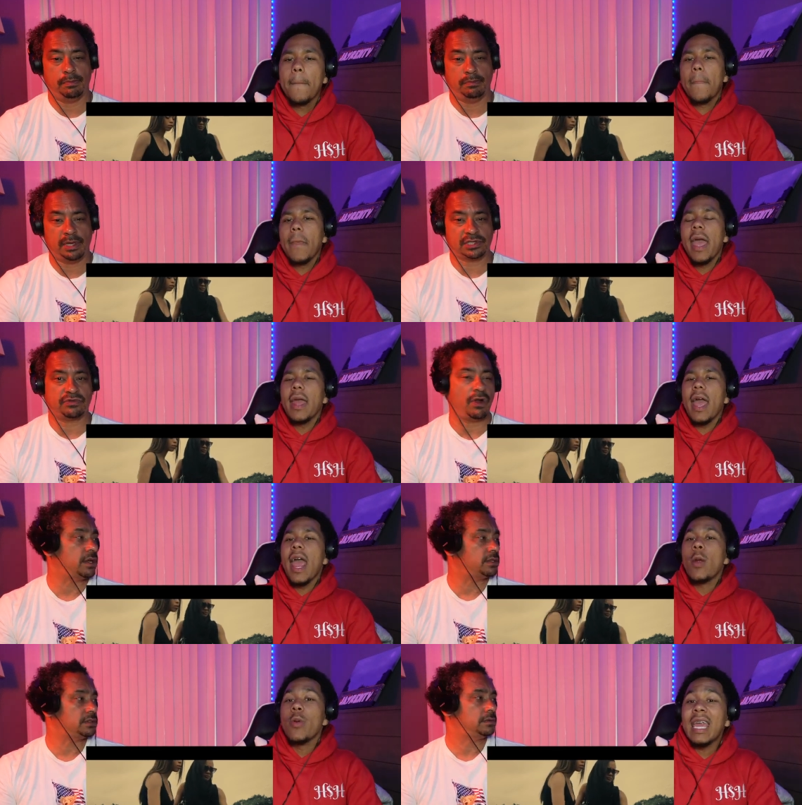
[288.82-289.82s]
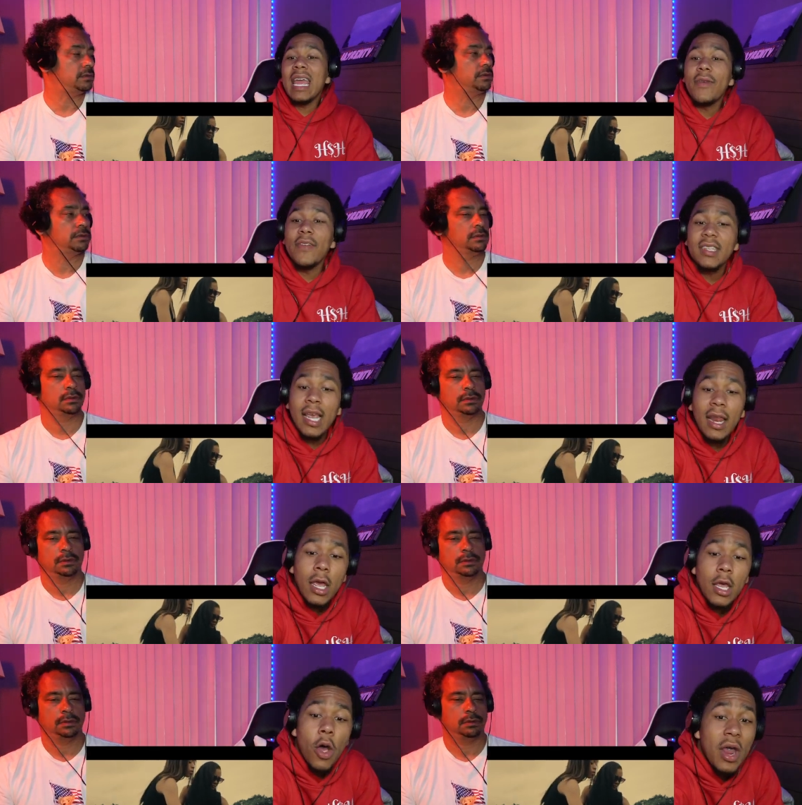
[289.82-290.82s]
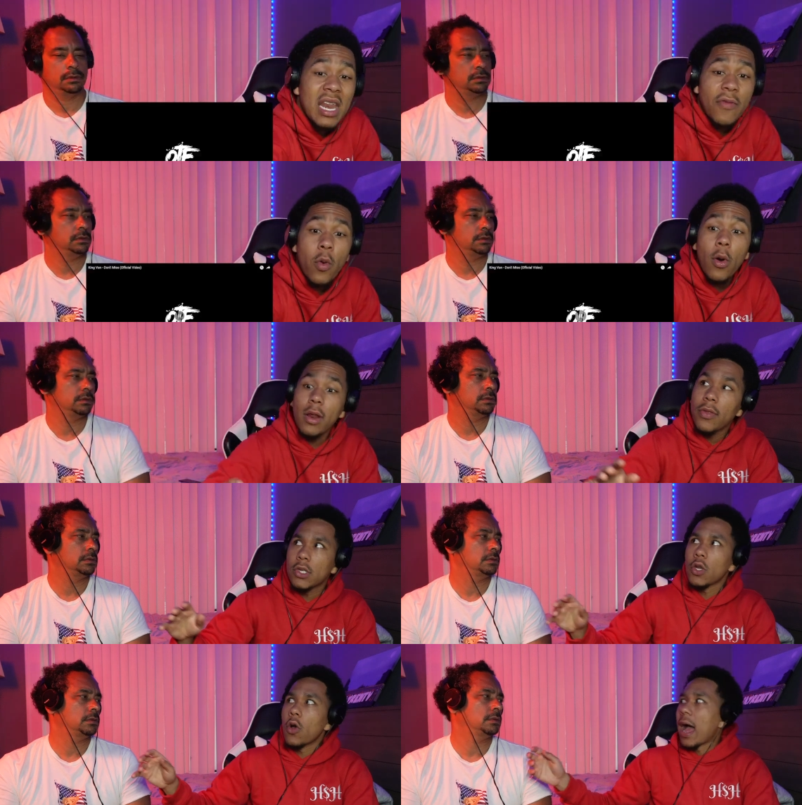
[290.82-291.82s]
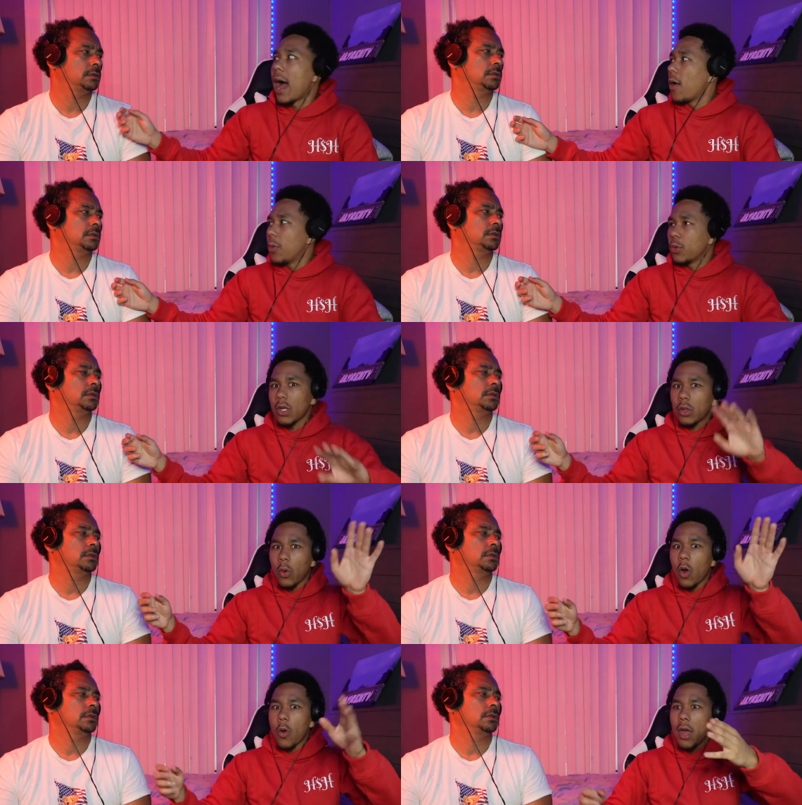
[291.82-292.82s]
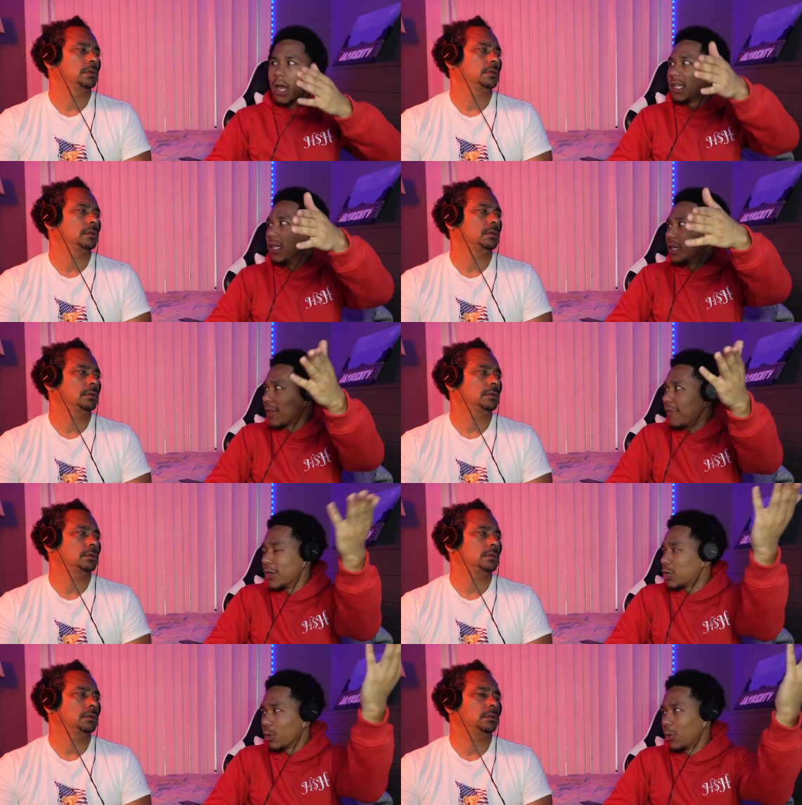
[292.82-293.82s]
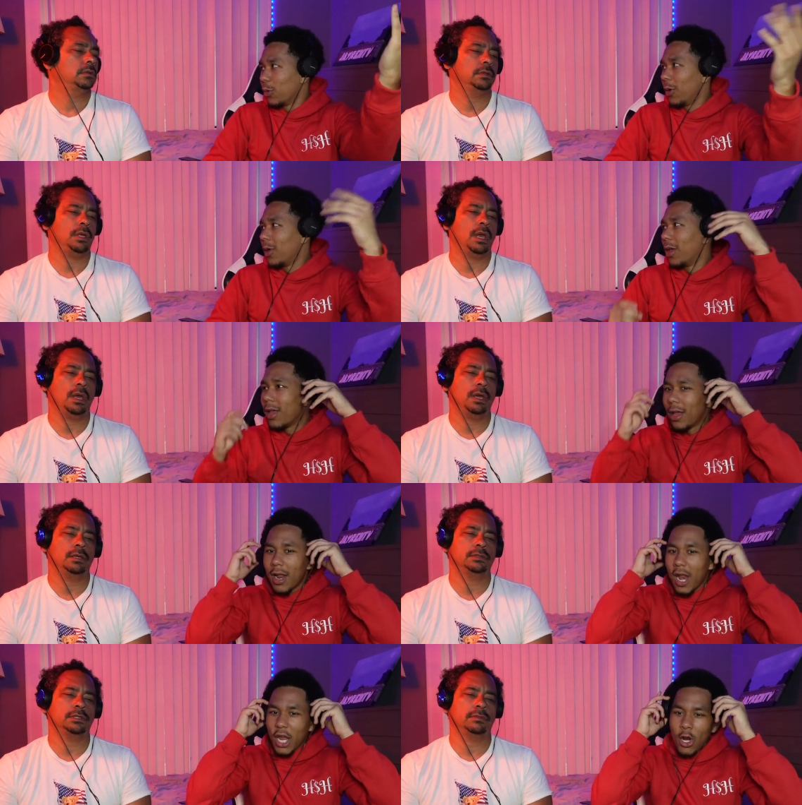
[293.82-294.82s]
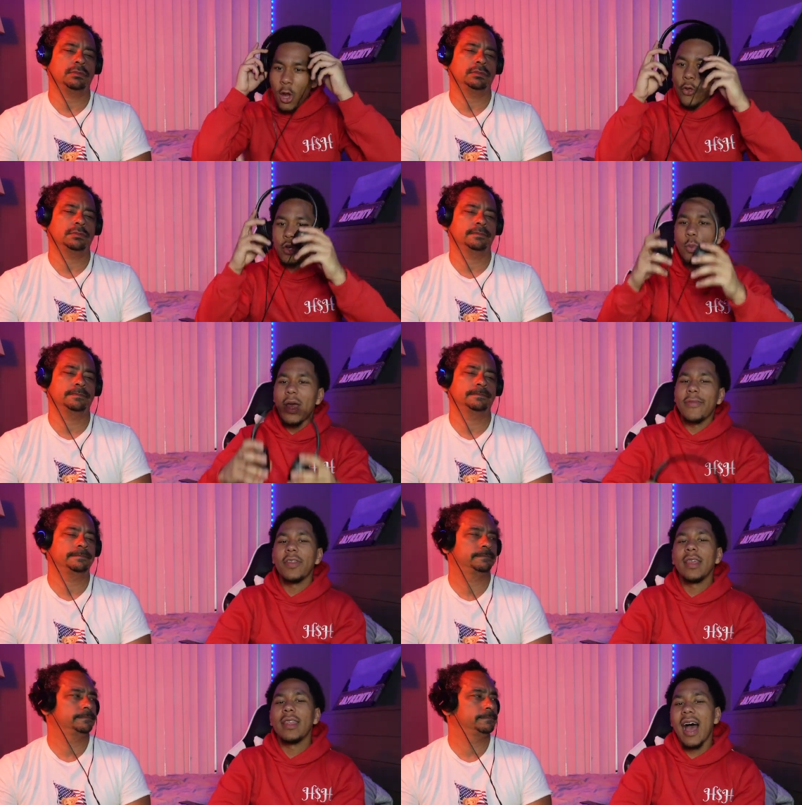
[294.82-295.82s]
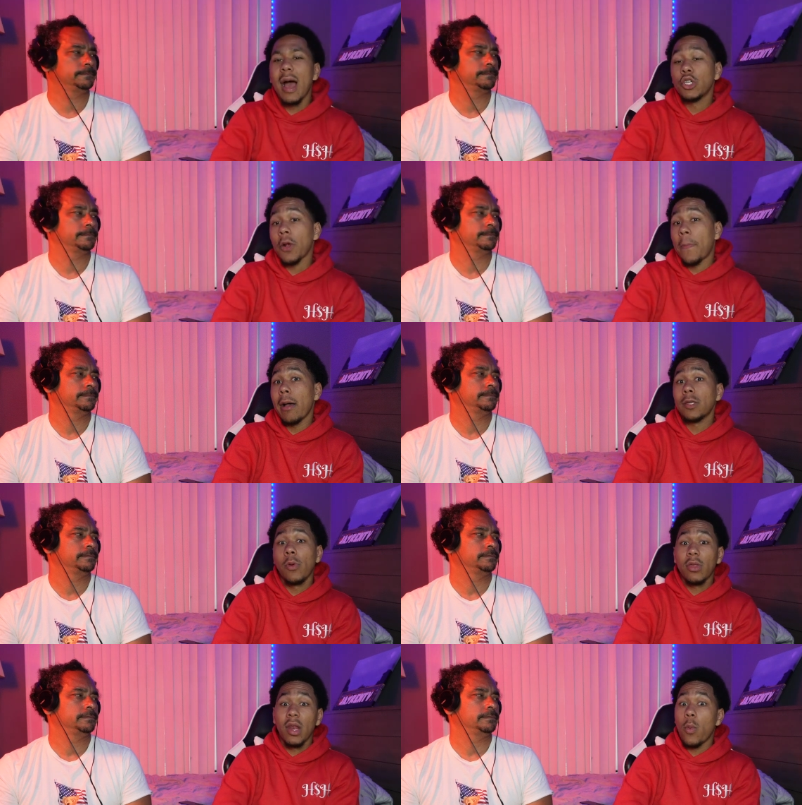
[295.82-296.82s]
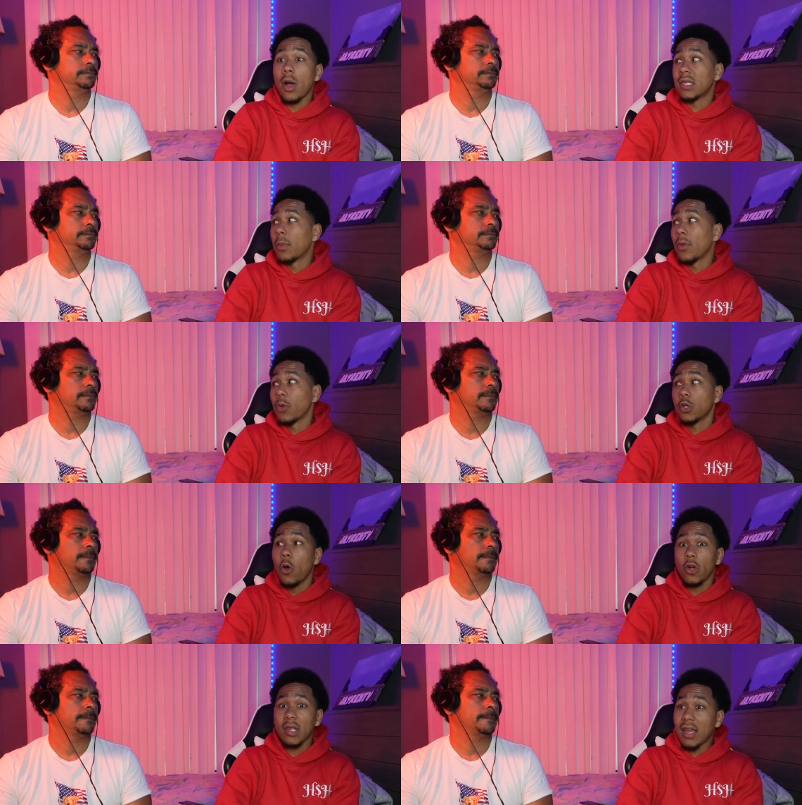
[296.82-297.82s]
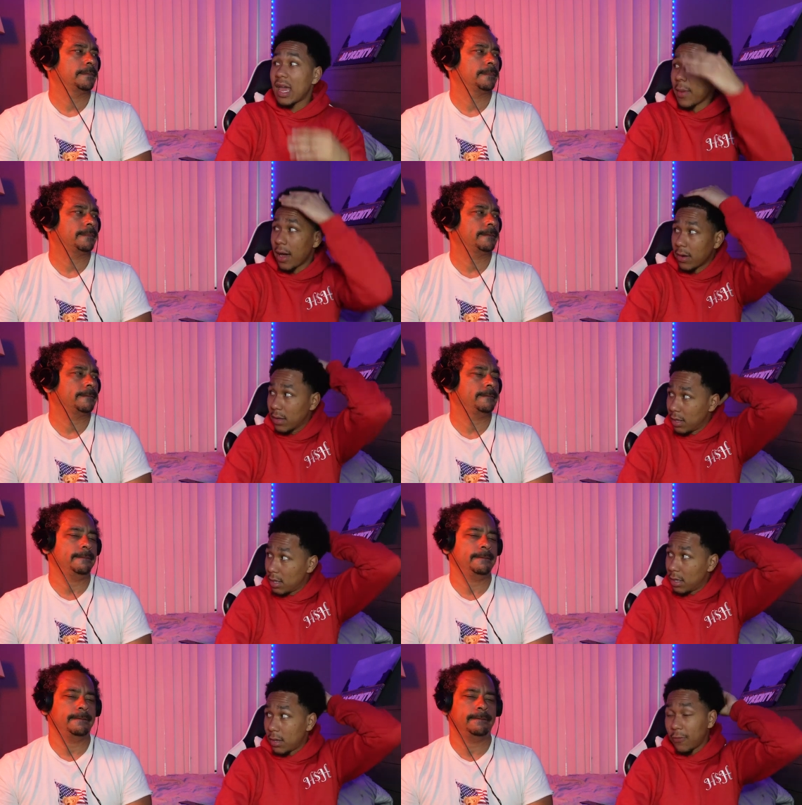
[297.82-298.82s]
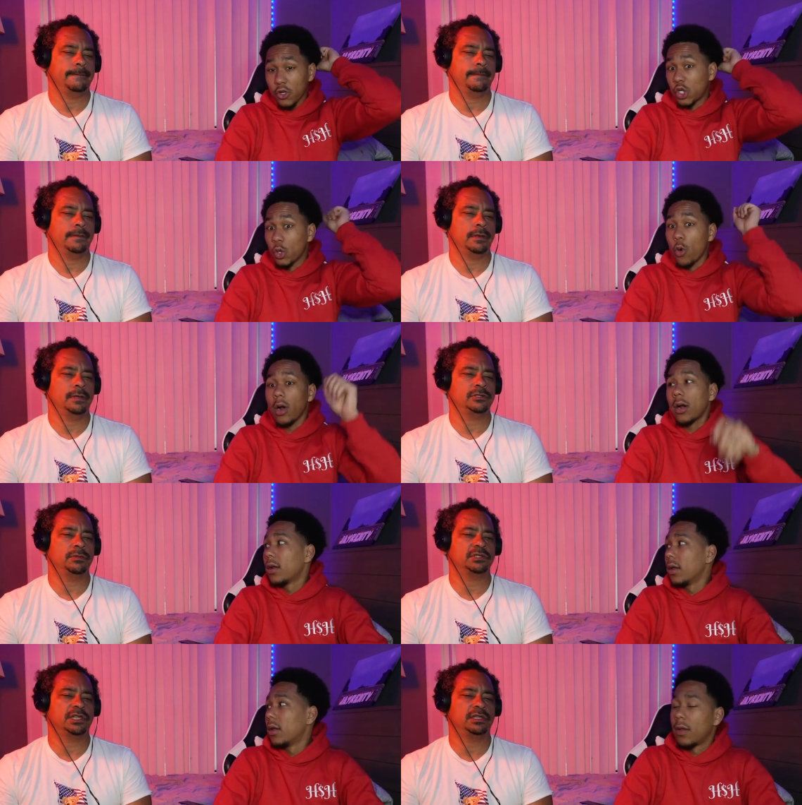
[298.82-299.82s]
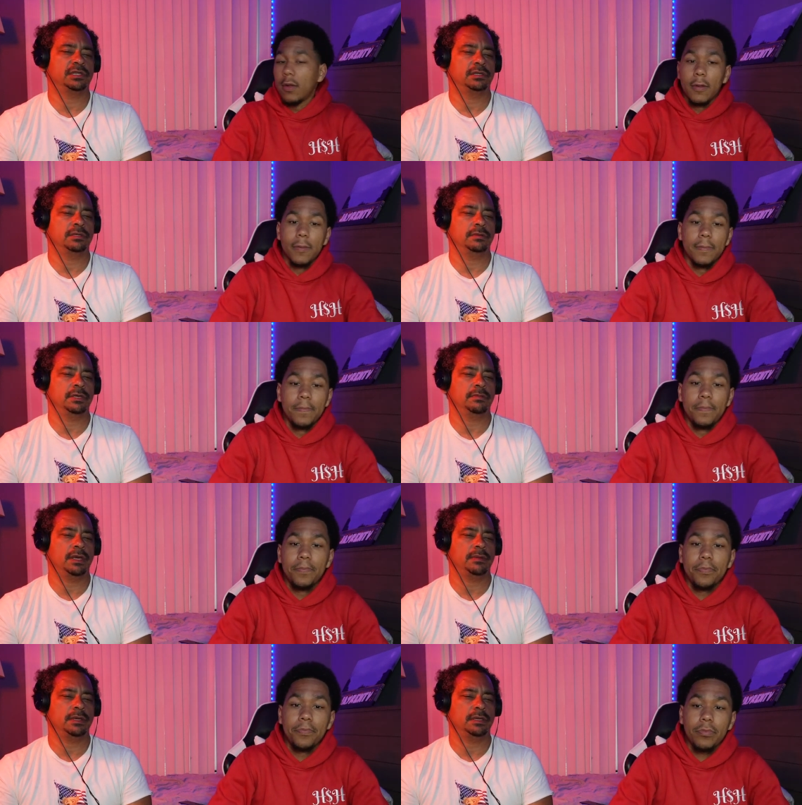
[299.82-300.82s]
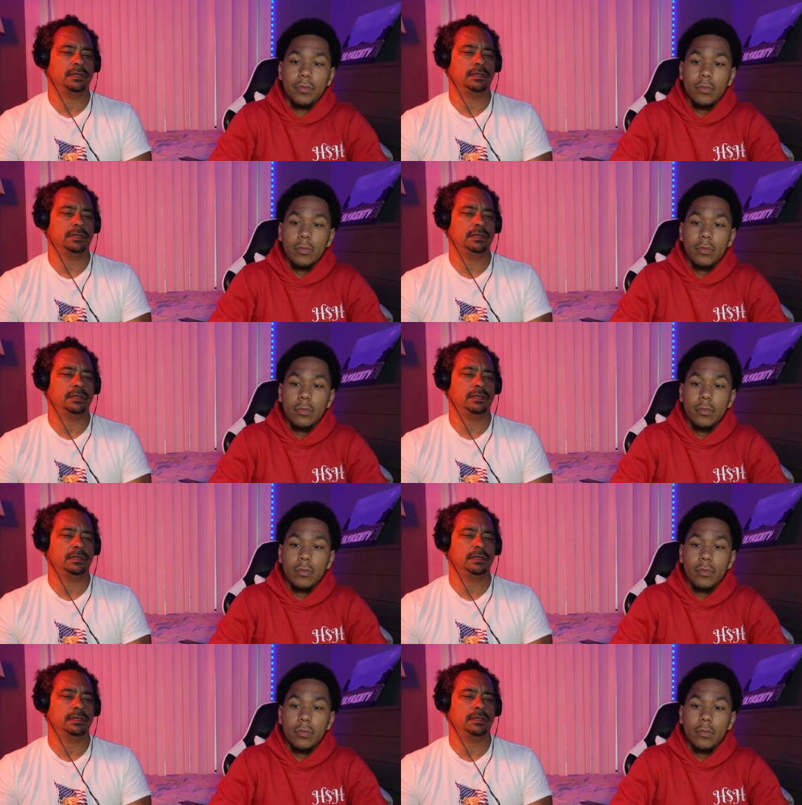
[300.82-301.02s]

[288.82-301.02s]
Speaker 1: mixed right. And we can't even say like, yo, he never wanted this song out. It was a throwaway because he did the visual. Yeah. Like you know those after they die, I'm sure Pop Smoke didn't want some of those songs that came out. Yeah. For sure. It's almost like
Speaker 2: he maybe